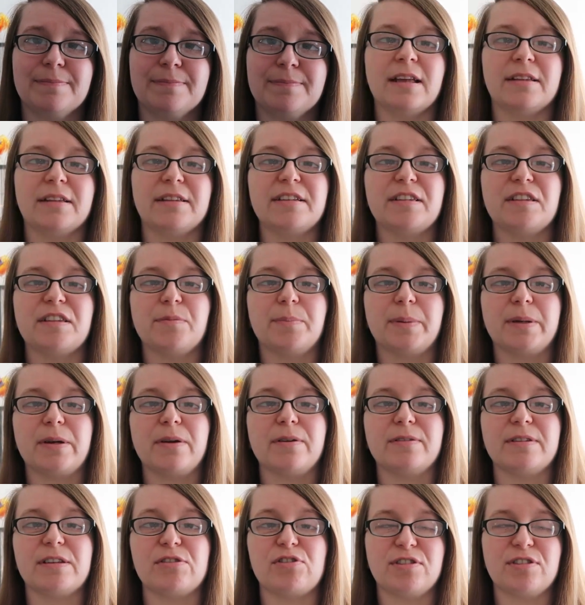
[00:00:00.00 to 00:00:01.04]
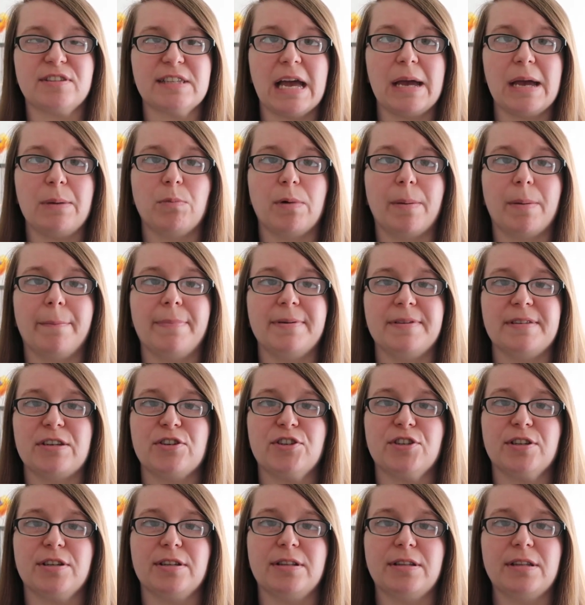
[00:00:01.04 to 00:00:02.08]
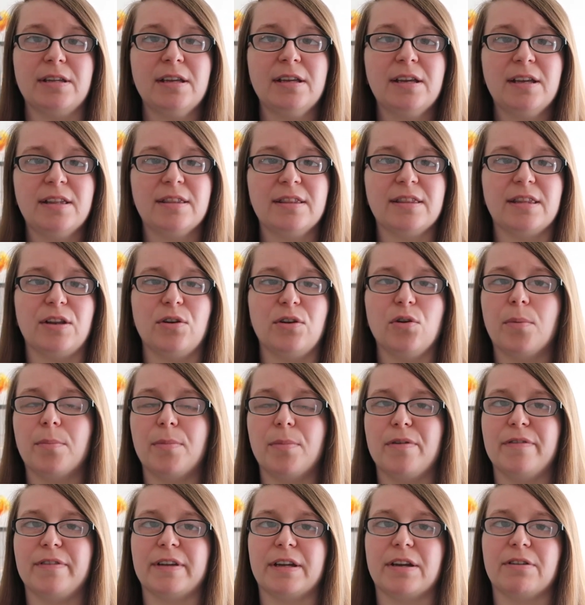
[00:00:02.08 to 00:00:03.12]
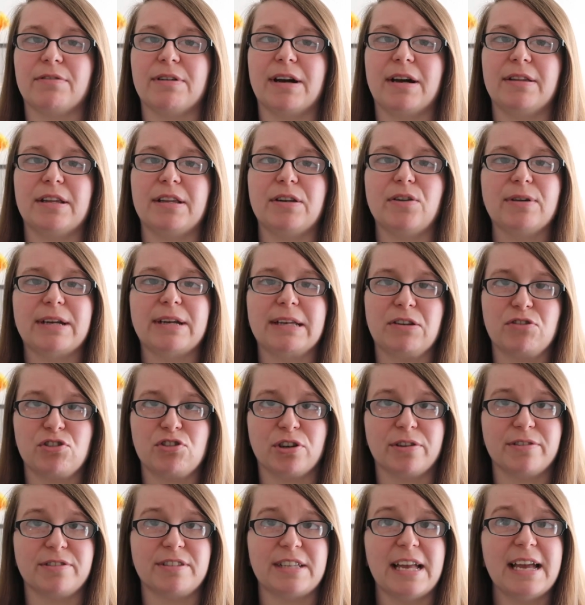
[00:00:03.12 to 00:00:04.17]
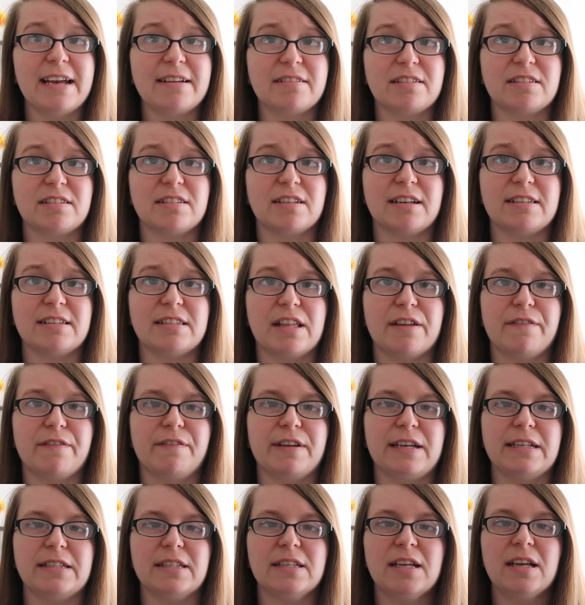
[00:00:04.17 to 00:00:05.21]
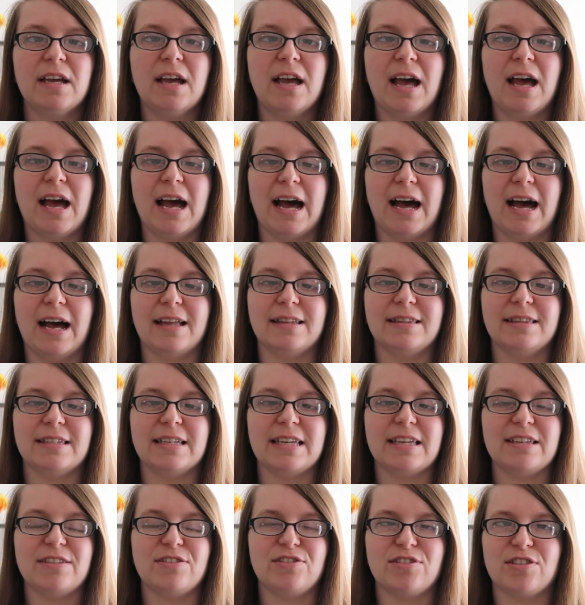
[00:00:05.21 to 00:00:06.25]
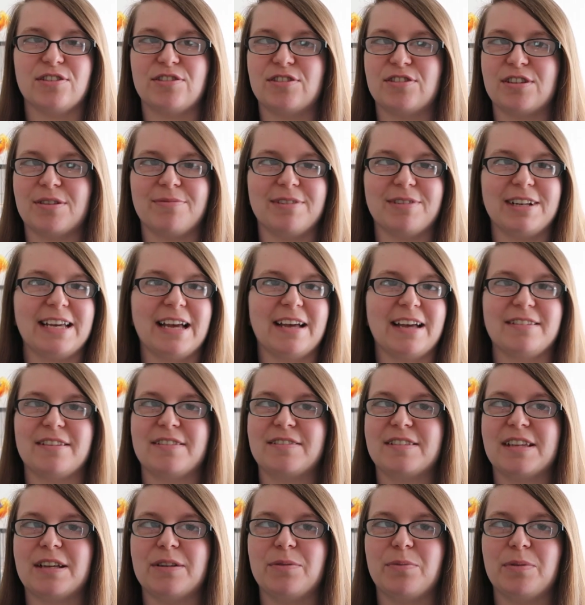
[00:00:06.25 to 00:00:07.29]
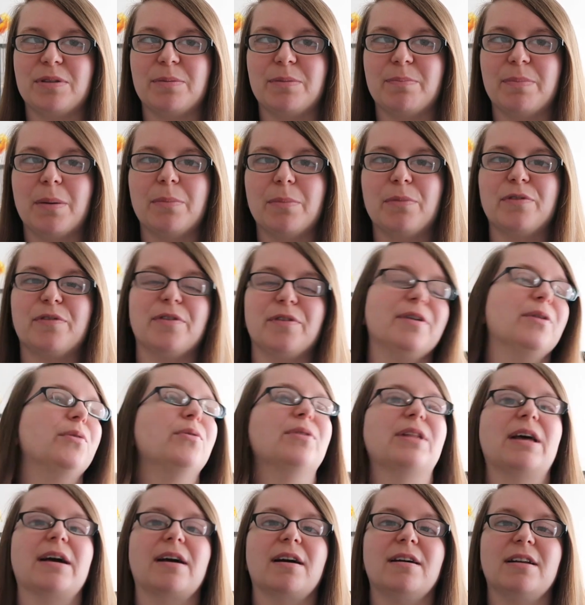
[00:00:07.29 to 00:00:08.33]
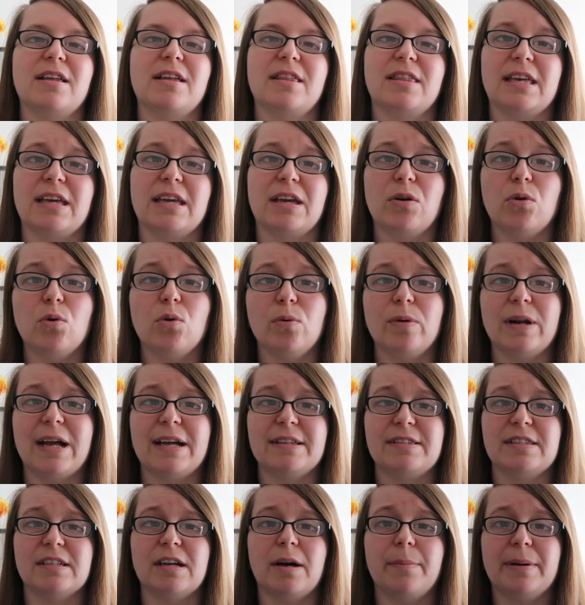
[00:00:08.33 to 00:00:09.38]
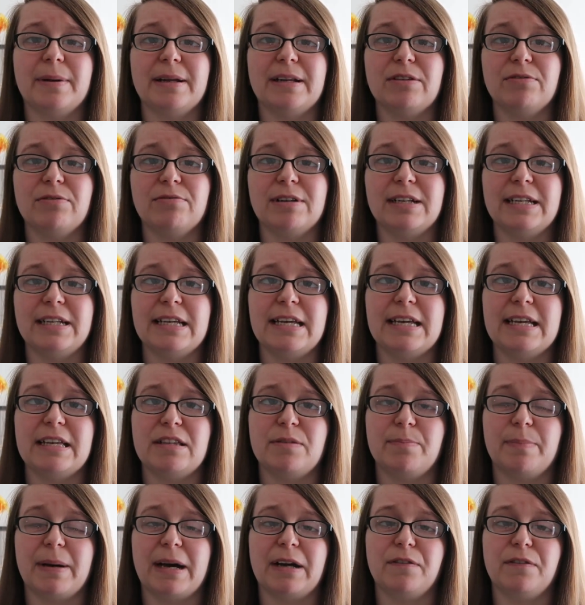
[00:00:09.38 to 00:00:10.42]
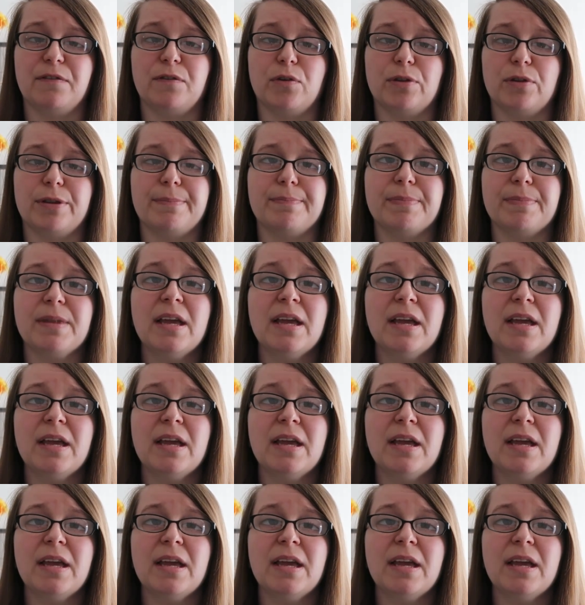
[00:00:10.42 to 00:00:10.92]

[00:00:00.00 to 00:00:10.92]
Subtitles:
Now this is because they just sat in one position, they're not moving around, they're not getting a chance to exercise their feet, and it's just generally, as I've said, with the bumblefoot, all that kind of thing, it all adds up and it really is bad for them.